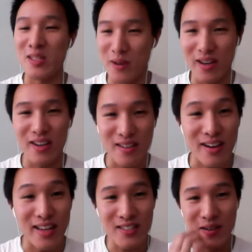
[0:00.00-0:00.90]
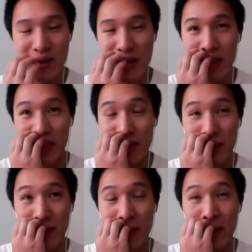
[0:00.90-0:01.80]
market, right? So I
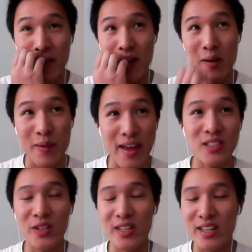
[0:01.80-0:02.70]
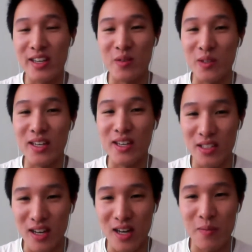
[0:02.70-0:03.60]
think. Um, Android did a really good
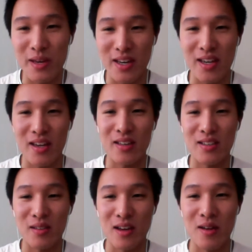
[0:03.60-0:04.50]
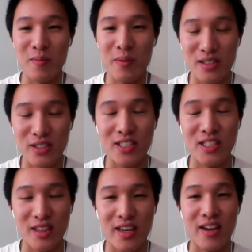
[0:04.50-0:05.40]
job getting uh,
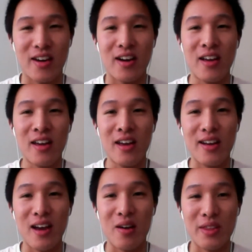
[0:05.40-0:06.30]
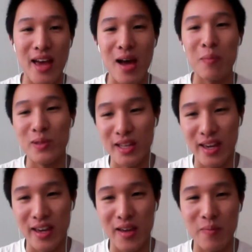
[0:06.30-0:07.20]
penetration there, and now with Apple in the
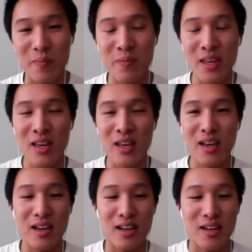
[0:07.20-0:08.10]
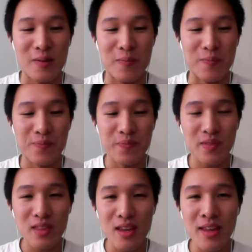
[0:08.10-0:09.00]
game, um,
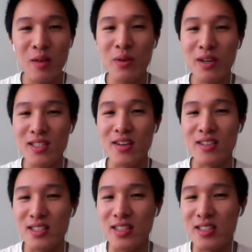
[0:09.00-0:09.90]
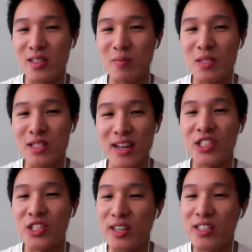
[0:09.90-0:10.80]
I think we're going to start to see some
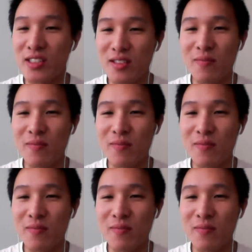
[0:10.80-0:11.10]
saturation.